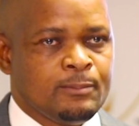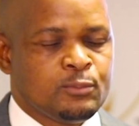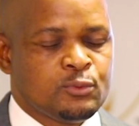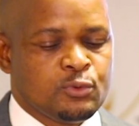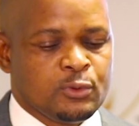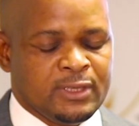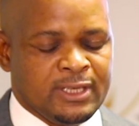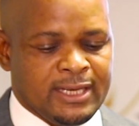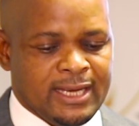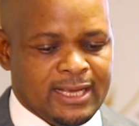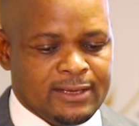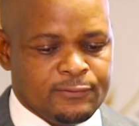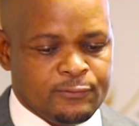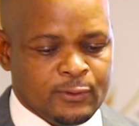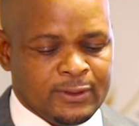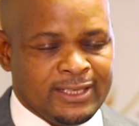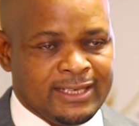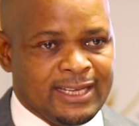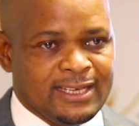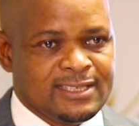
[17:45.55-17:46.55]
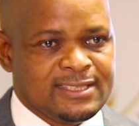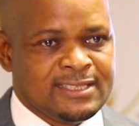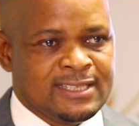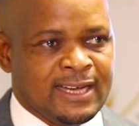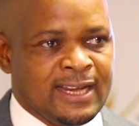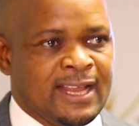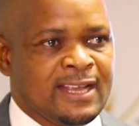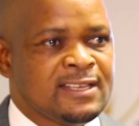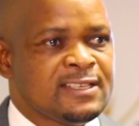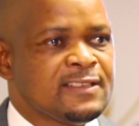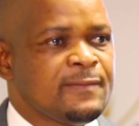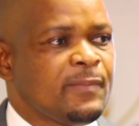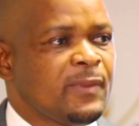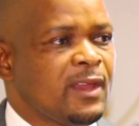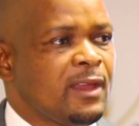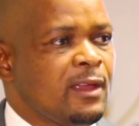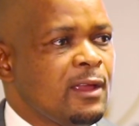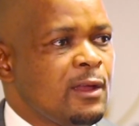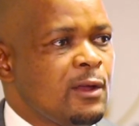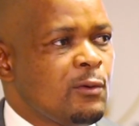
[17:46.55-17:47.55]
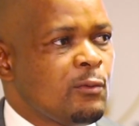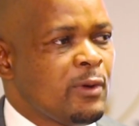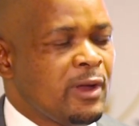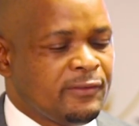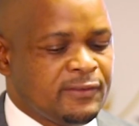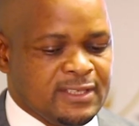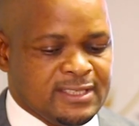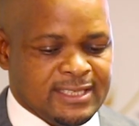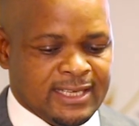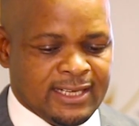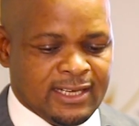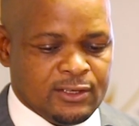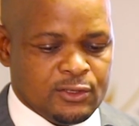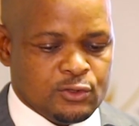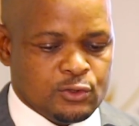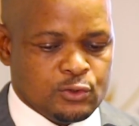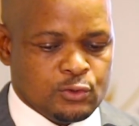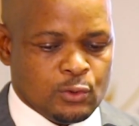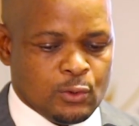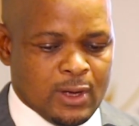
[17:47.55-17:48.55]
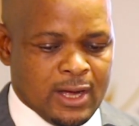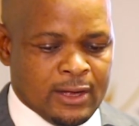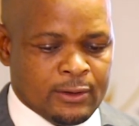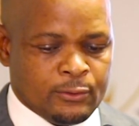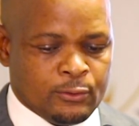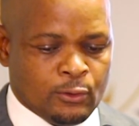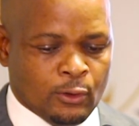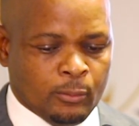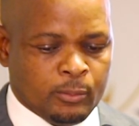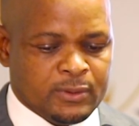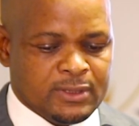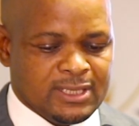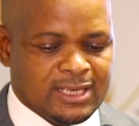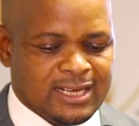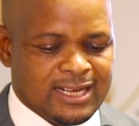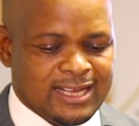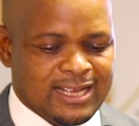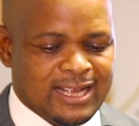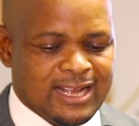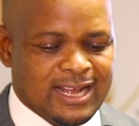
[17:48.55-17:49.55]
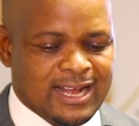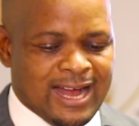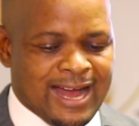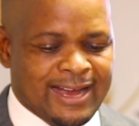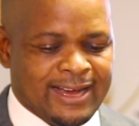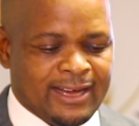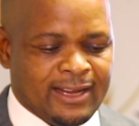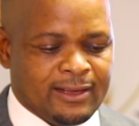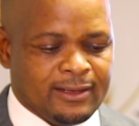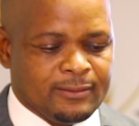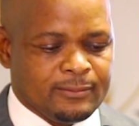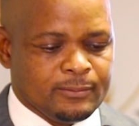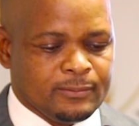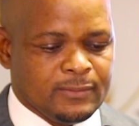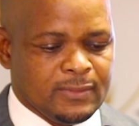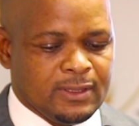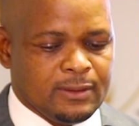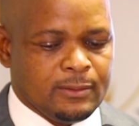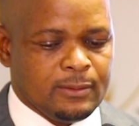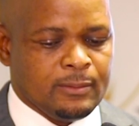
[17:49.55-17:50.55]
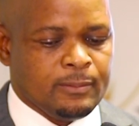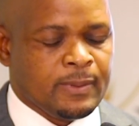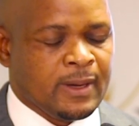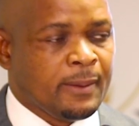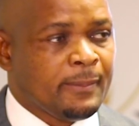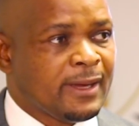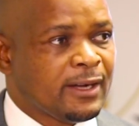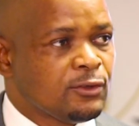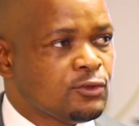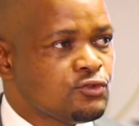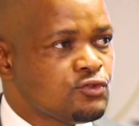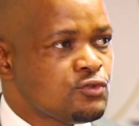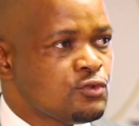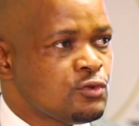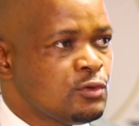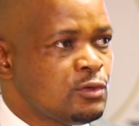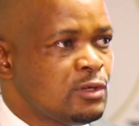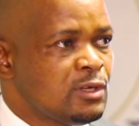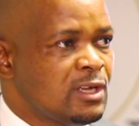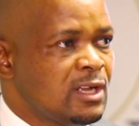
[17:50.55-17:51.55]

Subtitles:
for the next 3 years, we have decided to adopt Karing Primary School.